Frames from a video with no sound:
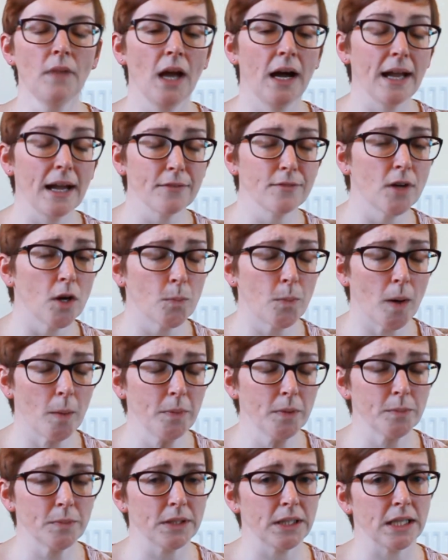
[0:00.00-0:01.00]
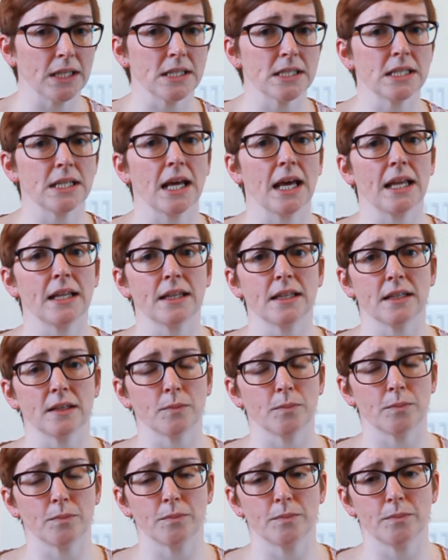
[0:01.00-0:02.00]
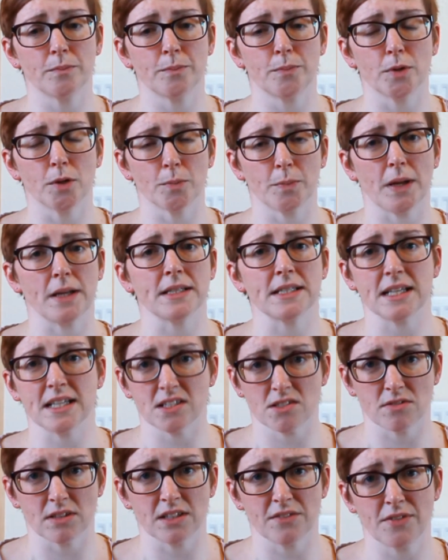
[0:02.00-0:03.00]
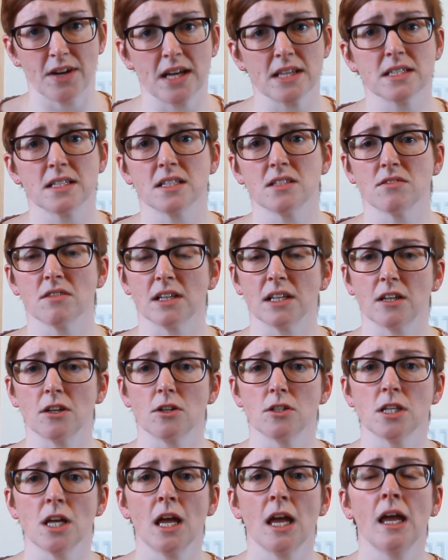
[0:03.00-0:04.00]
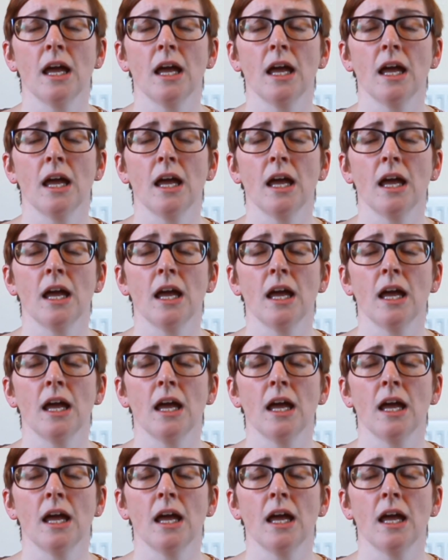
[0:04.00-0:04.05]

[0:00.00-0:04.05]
I have no problem with the internet. The broadband is really fast. It's really good.